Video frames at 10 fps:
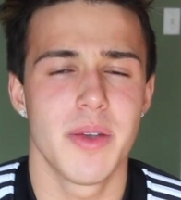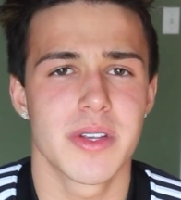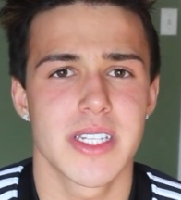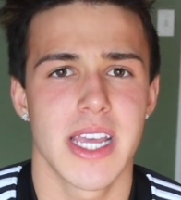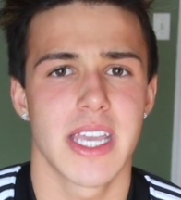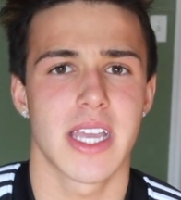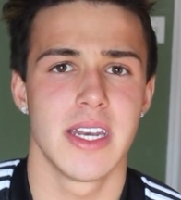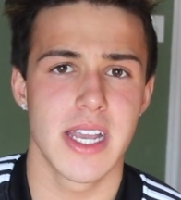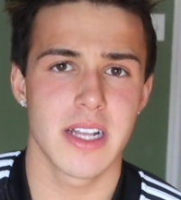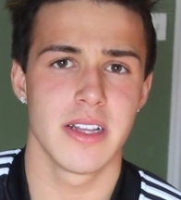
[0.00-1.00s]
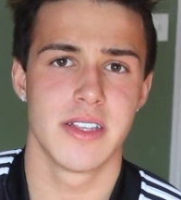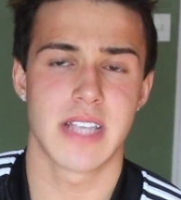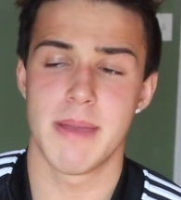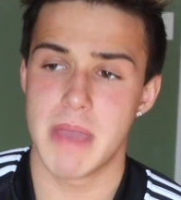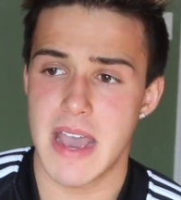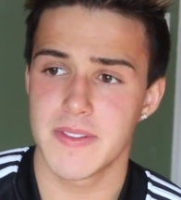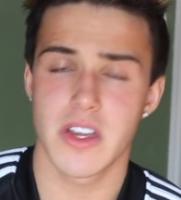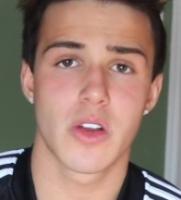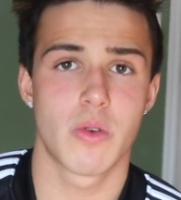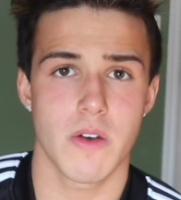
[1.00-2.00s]
He was like, Nicholas, I may have to
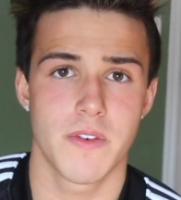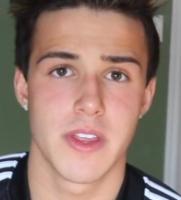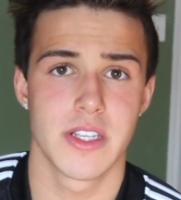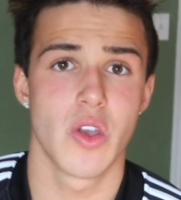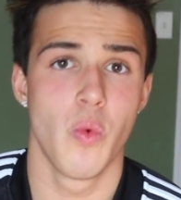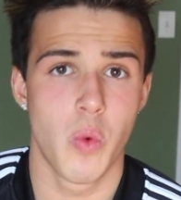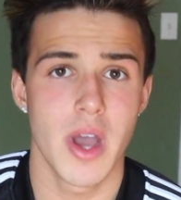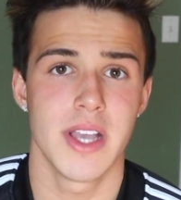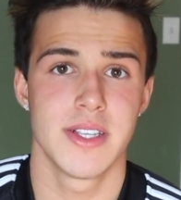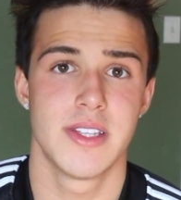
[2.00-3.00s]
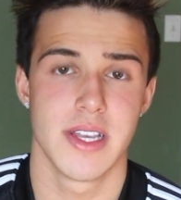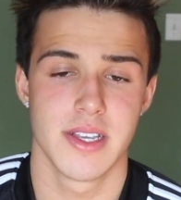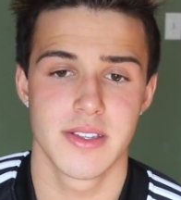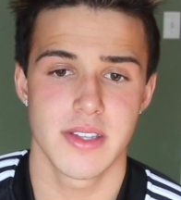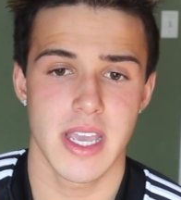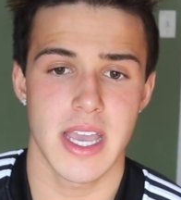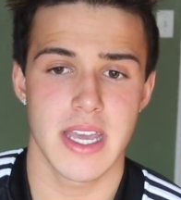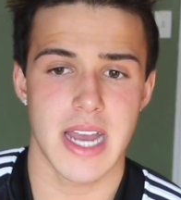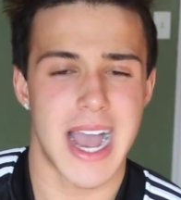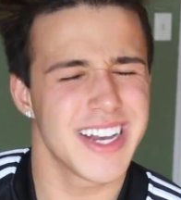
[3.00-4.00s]
go to court for this. What is this?
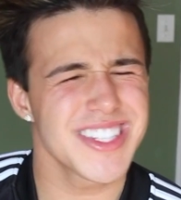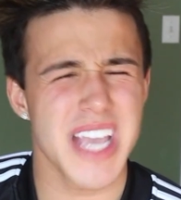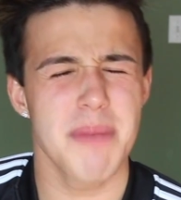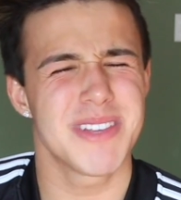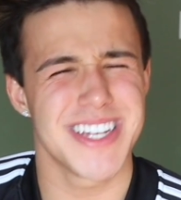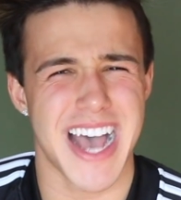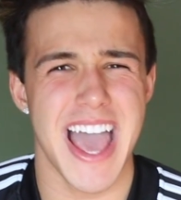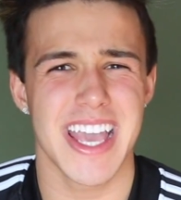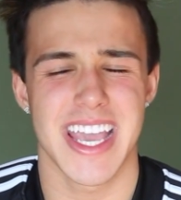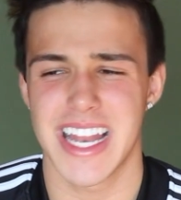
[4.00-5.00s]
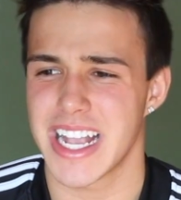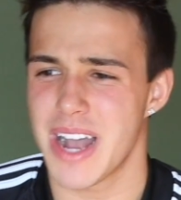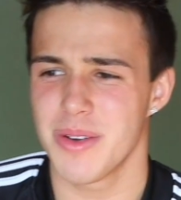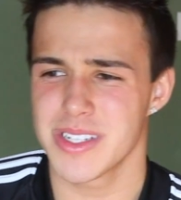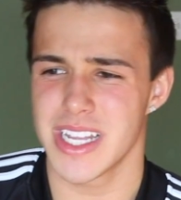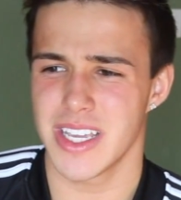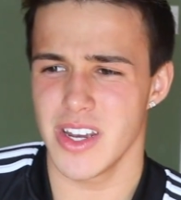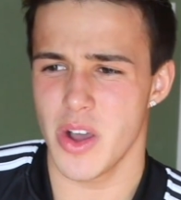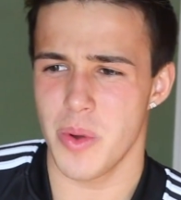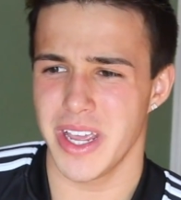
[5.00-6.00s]
And I just kept denying it. Like, I was like,
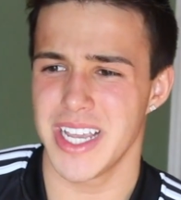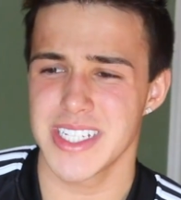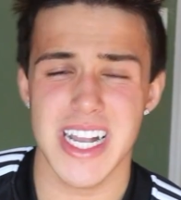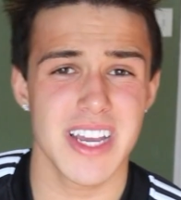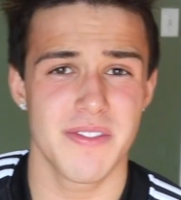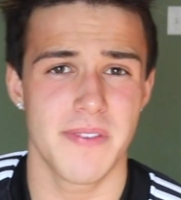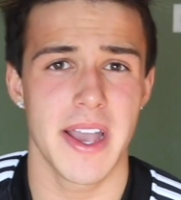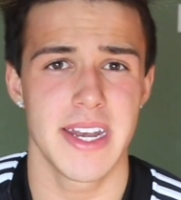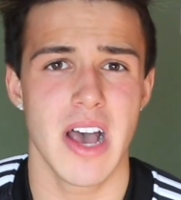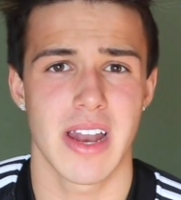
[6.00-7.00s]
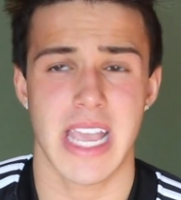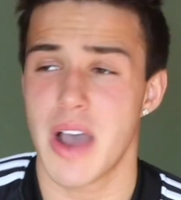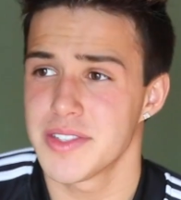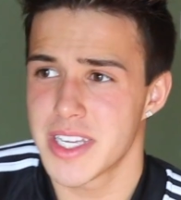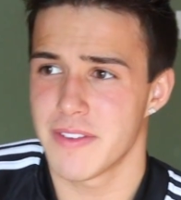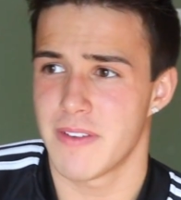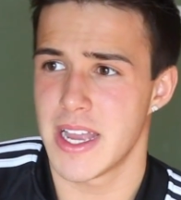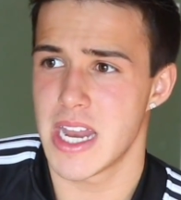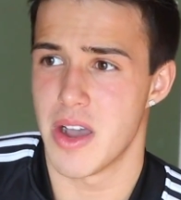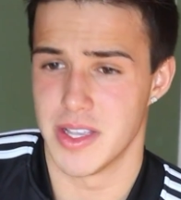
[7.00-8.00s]
you know what? He's not gonna find out. Like, how's he gonna
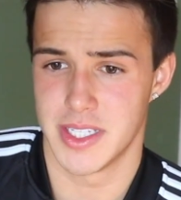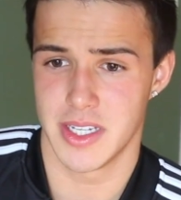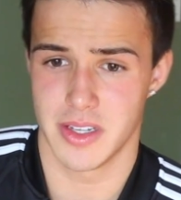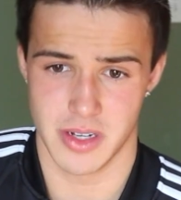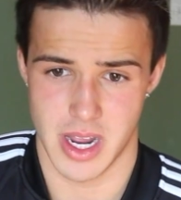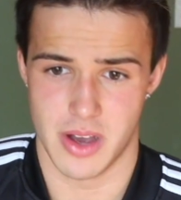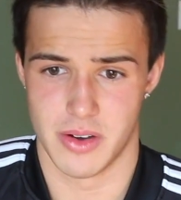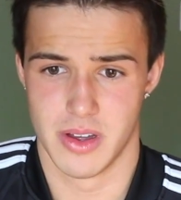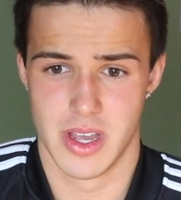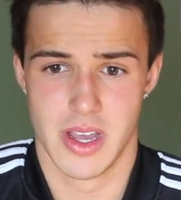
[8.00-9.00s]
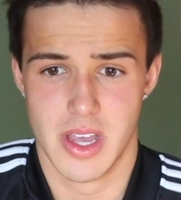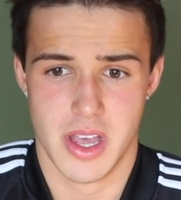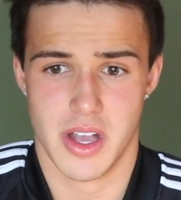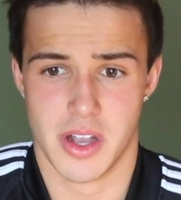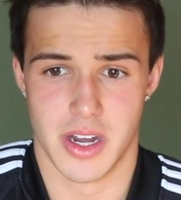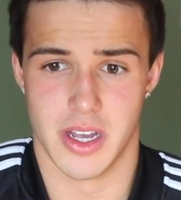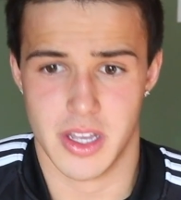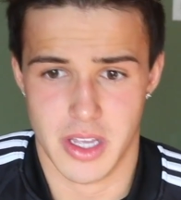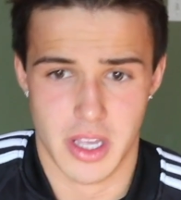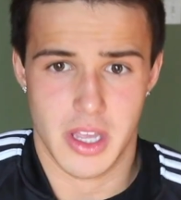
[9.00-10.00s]
find out? Is he, you know,
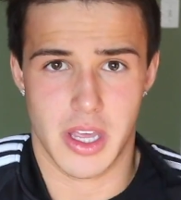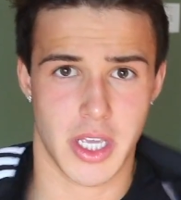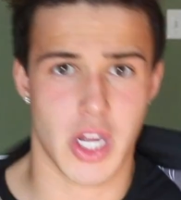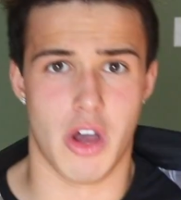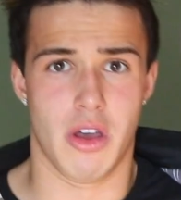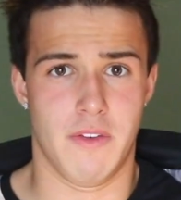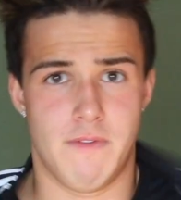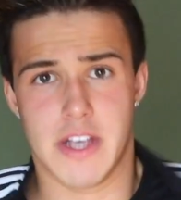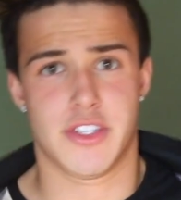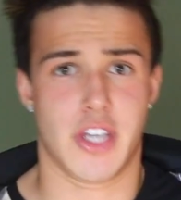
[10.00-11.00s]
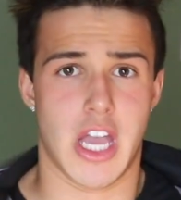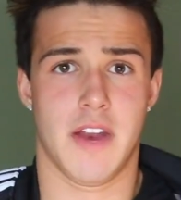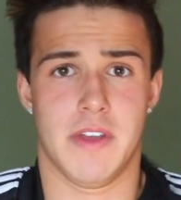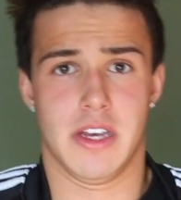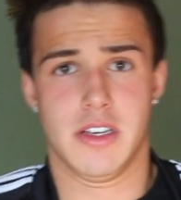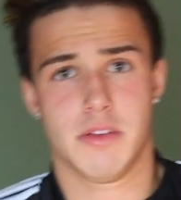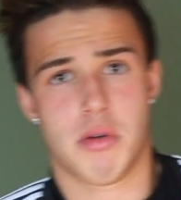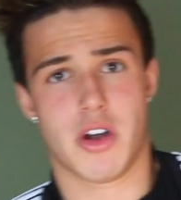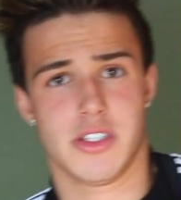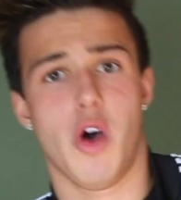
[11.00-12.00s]
gonna get all investigative and
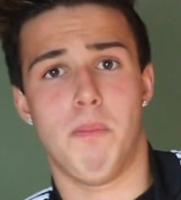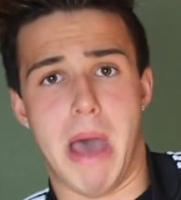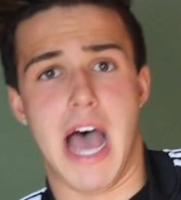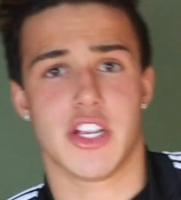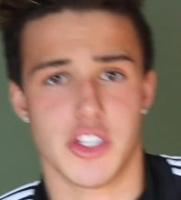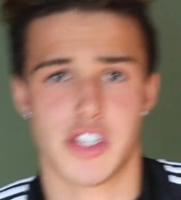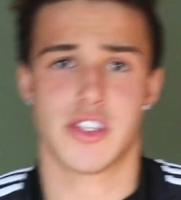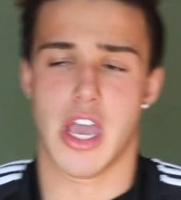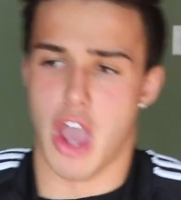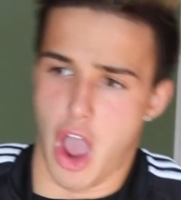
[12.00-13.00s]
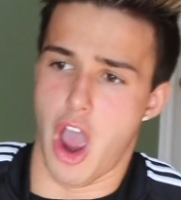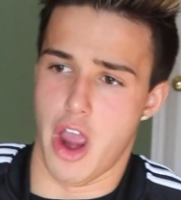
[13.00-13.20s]
put on his little badge and just say,